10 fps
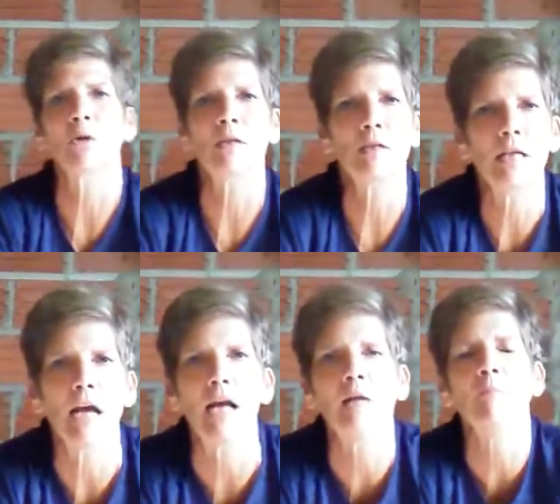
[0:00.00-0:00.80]
breathing
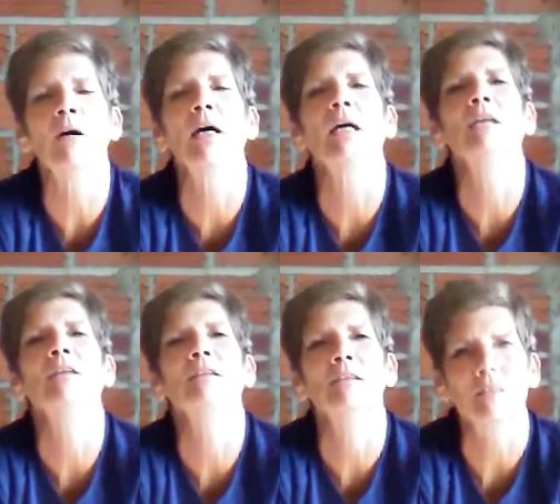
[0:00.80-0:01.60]
and my
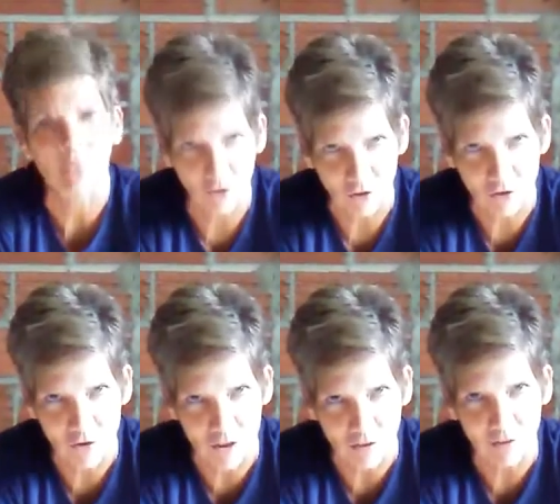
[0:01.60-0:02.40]
tension
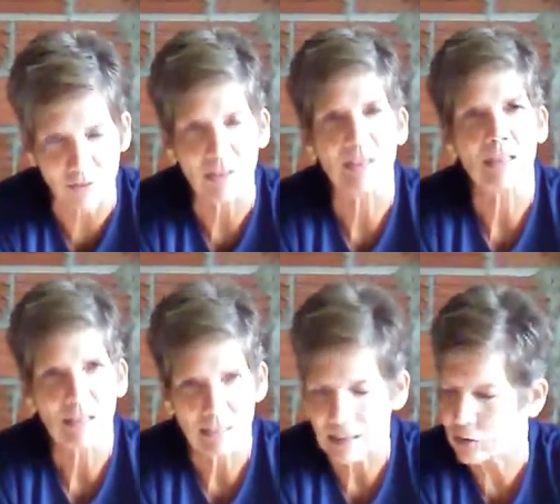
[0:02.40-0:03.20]
skills.
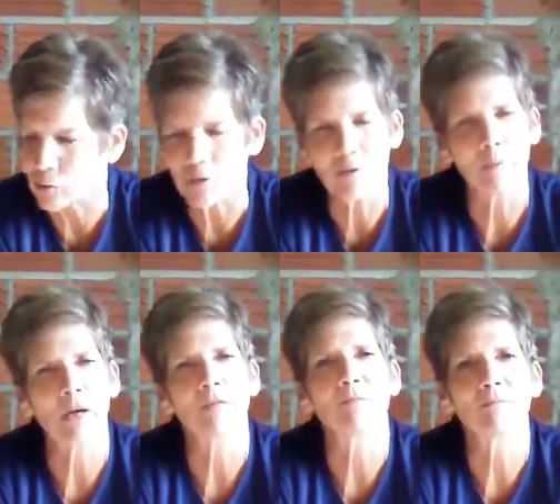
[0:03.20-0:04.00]
That's what it's about.